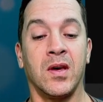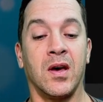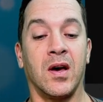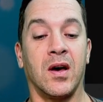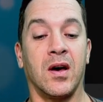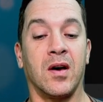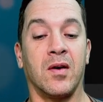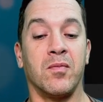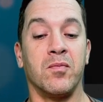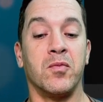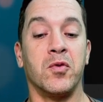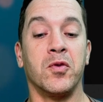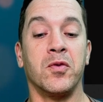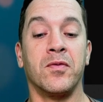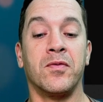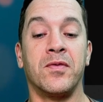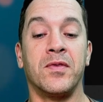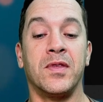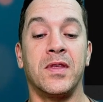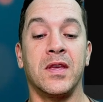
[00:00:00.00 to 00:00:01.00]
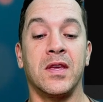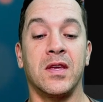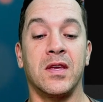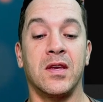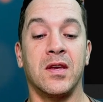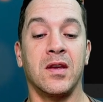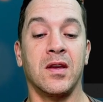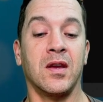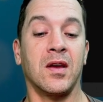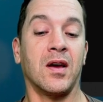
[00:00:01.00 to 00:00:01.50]
uh, move
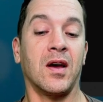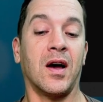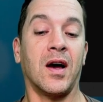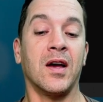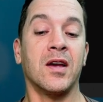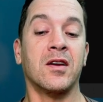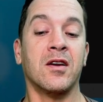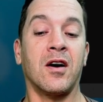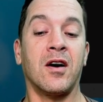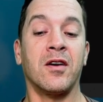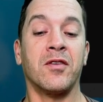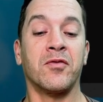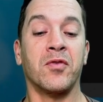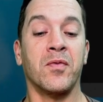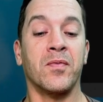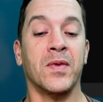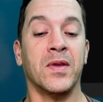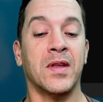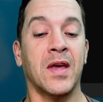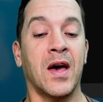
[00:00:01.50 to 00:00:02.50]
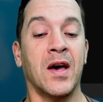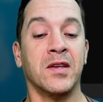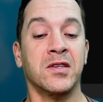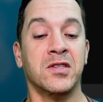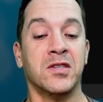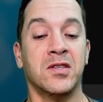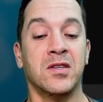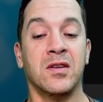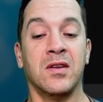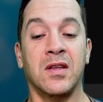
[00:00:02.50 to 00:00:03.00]
the icon from the
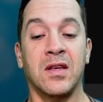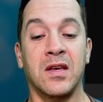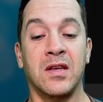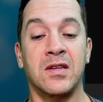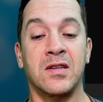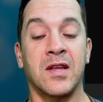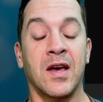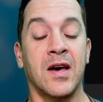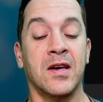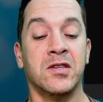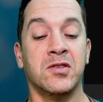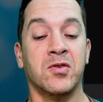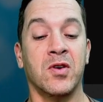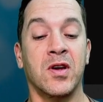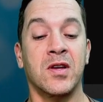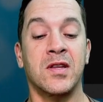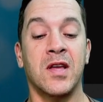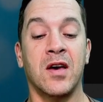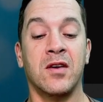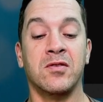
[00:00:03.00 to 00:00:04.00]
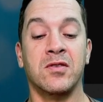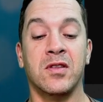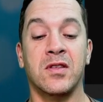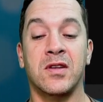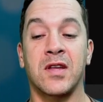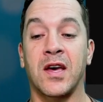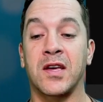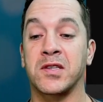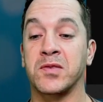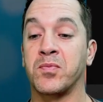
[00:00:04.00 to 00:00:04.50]
task hidden task tray down to the
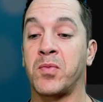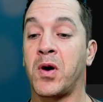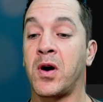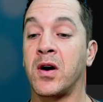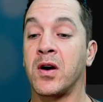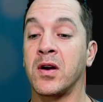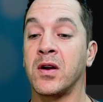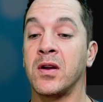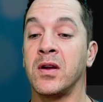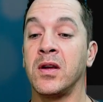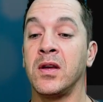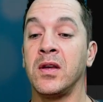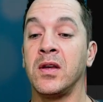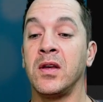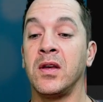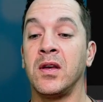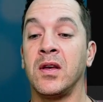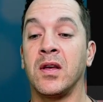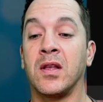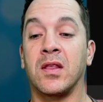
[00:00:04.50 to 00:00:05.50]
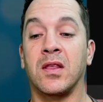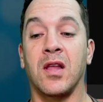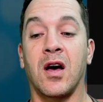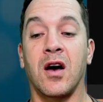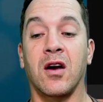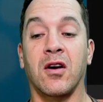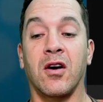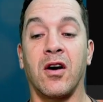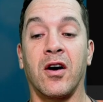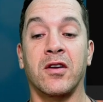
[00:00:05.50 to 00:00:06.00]
task bar.
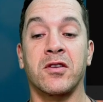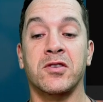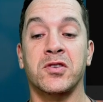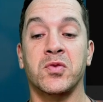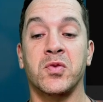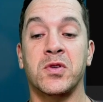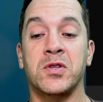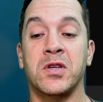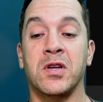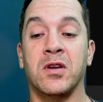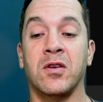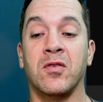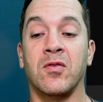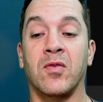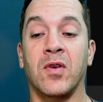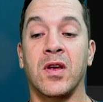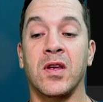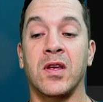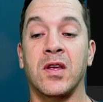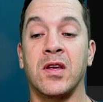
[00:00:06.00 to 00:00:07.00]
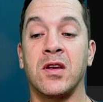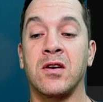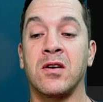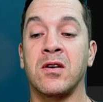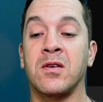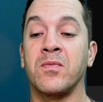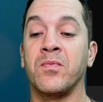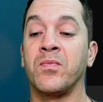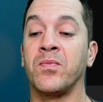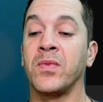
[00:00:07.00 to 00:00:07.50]
lock auto switching right
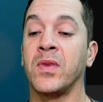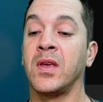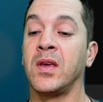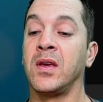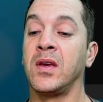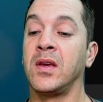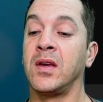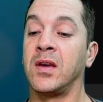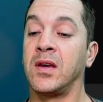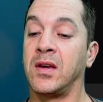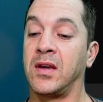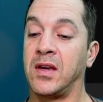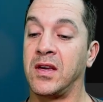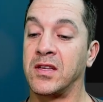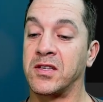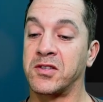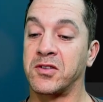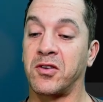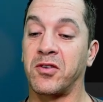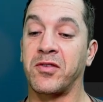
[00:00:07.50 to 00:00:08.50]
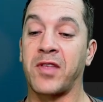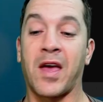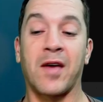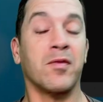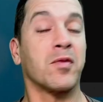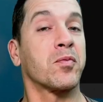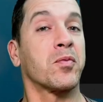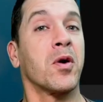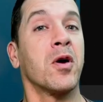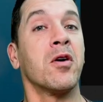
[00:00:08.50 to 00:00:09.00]
here, install
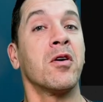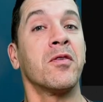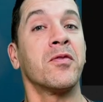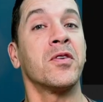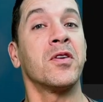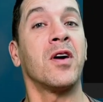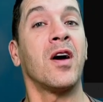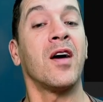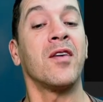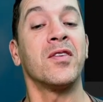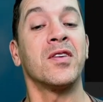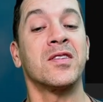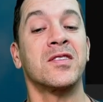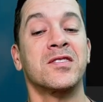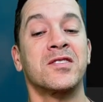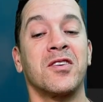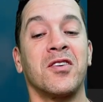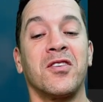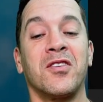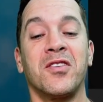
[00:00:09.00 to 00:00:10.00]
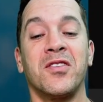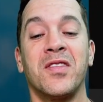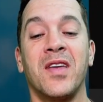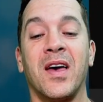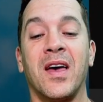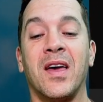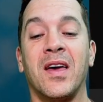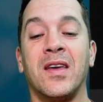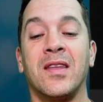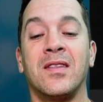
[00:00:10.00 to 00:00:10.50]
Tablet Pro if you don't have it installed,
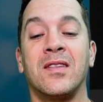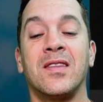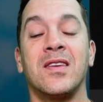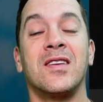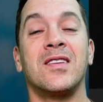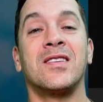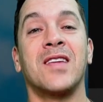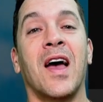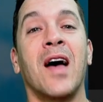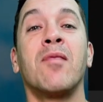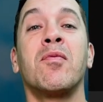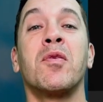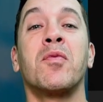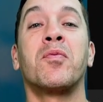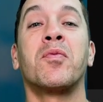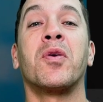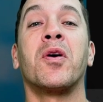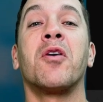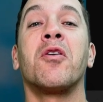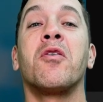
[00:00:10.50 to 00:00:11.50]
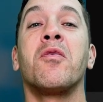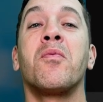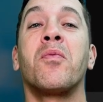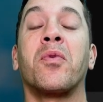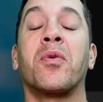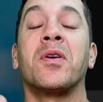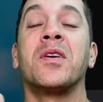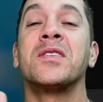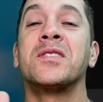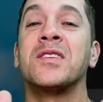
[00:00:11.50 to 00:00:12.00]
and the Tablet Pro
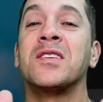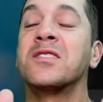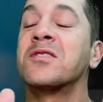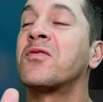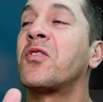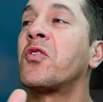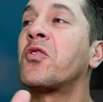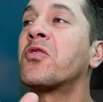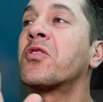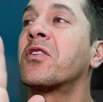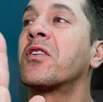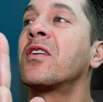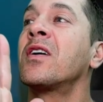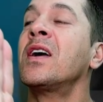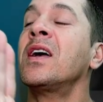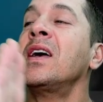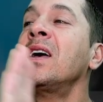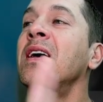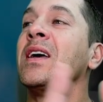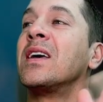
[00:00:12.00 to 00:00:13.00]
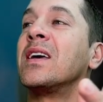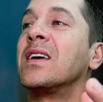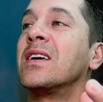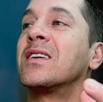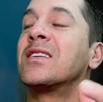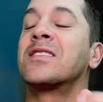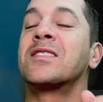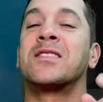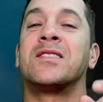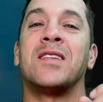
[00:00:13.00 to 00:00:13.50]
presets folder
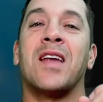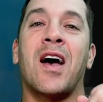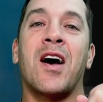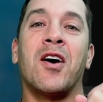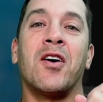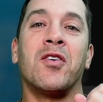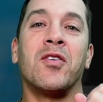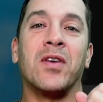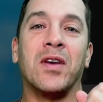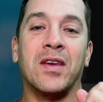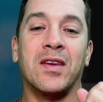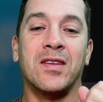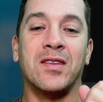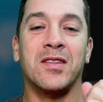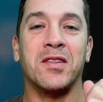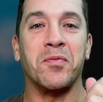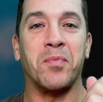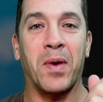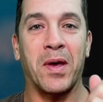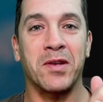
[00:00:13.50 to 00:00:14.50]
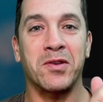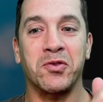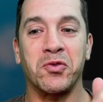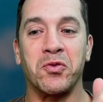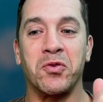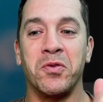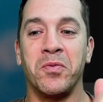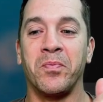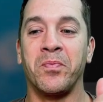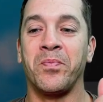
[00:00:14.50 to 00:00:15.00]
is now in the pen
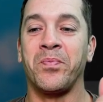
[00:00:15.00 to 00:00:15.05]
tool.